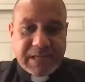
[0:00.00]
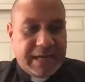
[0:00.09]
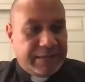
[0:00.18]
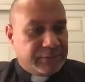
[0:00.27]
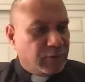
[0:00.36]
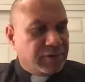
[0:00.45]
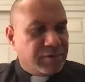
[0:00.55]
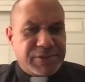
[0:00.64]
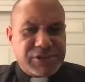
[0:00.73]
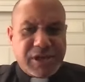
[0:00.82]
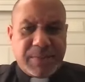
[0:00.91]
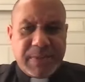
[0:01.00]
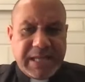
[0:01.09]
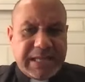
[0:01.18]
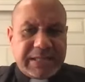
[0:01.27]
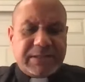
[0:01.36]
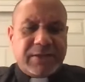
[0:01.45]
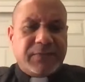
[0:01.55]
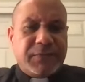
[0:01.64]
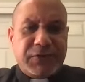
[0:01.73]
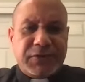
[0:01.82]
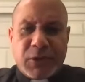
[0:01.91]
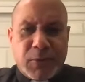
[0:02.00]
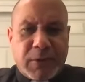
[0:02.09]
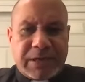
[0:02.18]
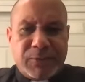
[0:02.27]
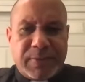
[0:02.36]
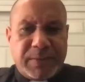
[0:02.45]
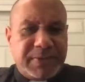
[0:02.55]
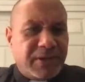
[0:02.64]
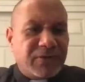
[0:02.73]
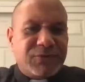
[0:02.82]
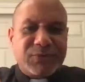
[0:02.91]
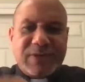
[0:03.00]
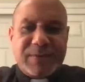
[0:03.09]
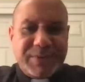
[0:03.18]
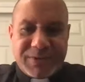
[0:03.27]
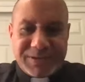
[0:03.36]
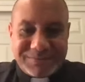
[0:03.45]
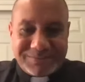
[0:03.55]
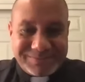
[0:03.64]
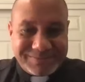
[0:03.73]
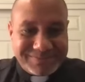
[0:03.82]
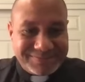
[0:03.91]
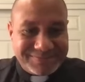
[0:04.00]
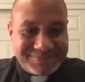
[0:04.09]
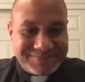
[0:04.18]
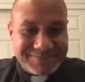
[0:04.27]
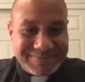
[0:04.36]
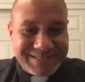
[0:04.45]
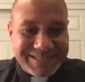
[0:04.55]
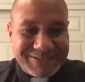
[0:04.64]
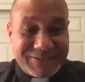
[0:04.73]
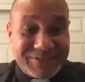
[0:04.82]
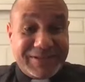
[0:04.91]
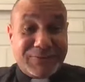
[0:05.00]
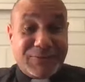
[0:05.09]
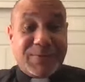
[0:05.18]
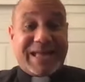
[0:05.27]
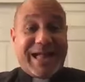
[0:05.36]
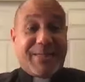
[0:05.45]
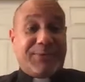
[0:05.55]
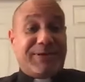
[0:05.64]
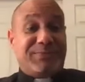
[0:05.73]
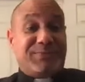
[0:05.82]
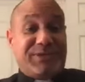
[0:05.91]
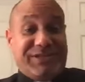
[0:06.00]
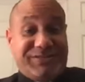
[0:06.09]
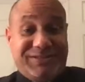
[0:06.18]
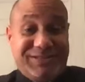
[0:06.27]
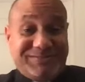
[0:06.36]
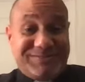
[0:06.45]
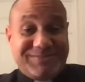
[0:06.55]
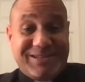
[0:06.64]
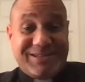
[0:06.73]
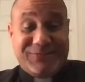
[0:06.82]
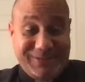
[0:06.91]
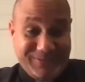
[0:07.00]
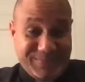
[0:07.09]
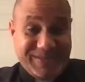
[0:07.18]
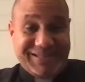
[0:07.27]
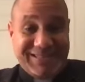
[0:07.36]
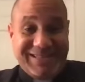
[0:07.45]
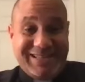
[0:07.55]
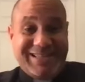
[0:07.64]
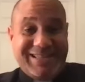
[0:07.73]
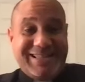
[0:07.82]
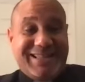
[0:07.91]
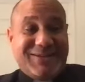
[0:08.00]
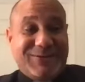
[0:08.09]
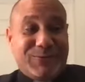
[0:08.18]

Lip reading: I told the bishop, the Virgin of Guadalupe belongs to everyone. So this is a Roman Catholic priest, a friend of mine, mm-hmm.